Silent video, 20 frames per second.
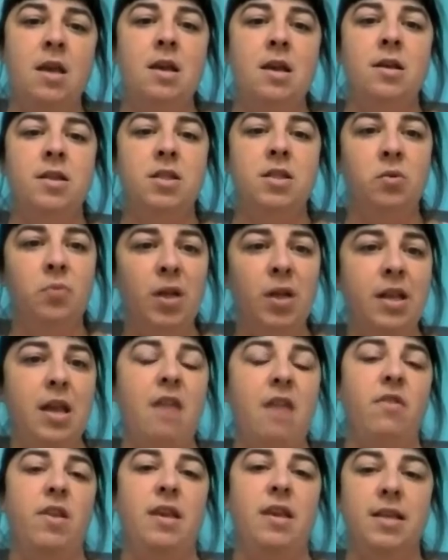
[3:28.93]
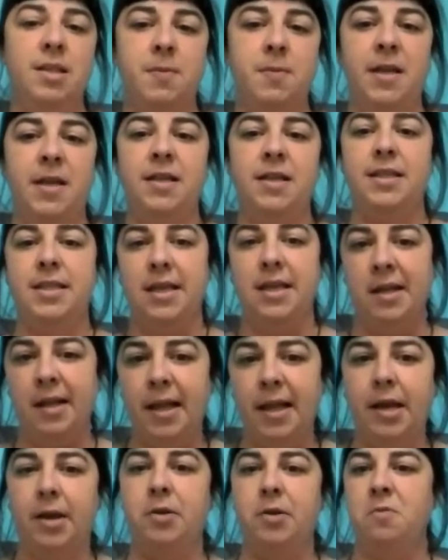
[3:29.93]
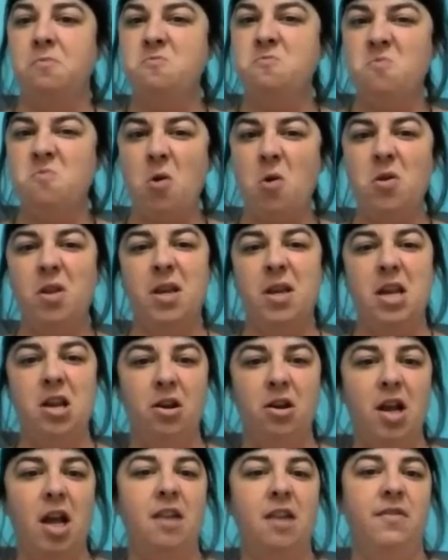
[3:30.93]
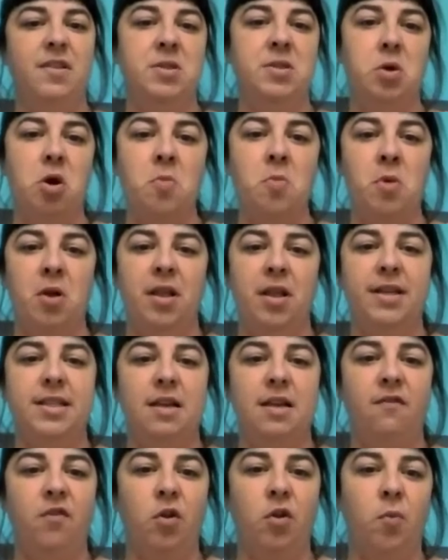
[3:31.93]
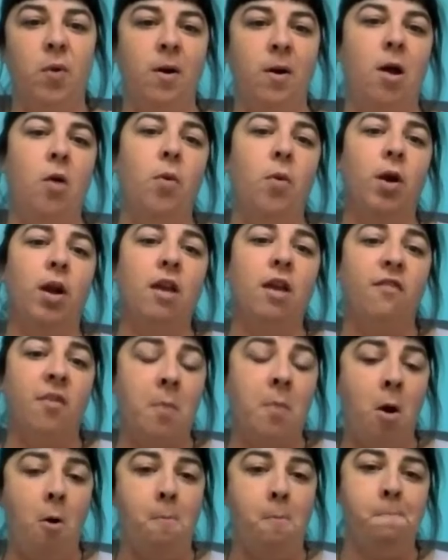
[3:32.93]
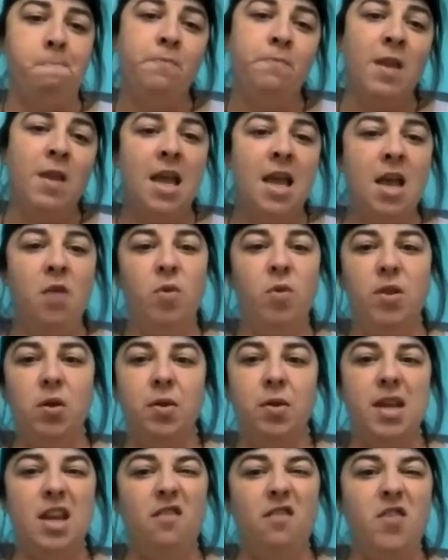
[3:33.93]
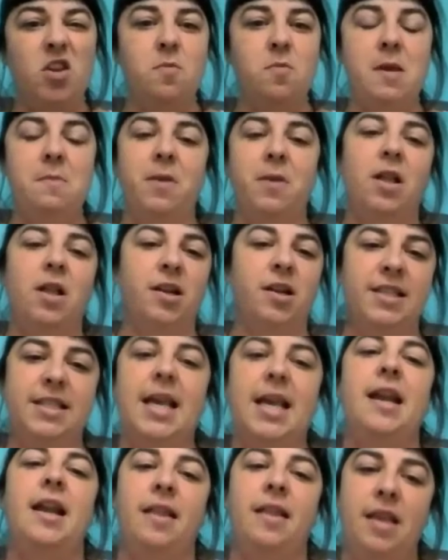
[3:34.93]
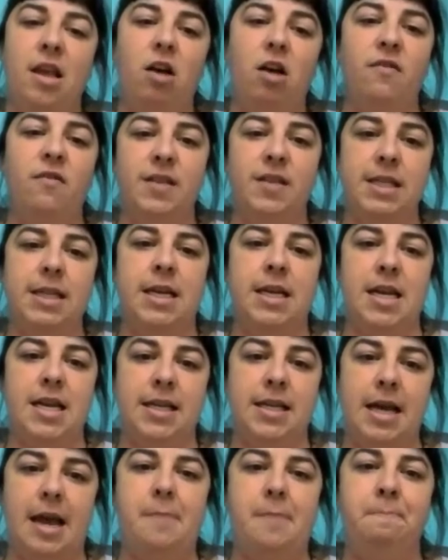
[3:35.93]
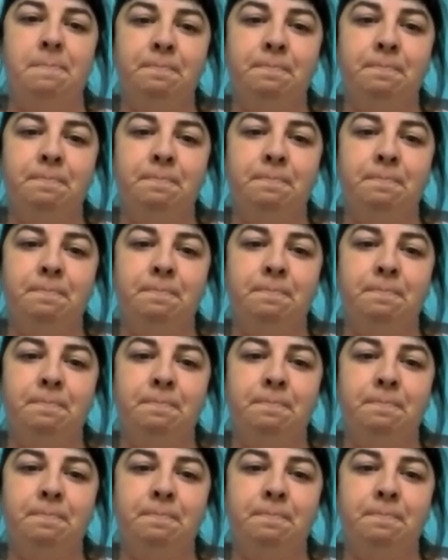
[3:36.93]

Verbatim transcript: so really everything's been still like rolling here kind of as normal except for we're all working from home with only a few people on site at the office at any time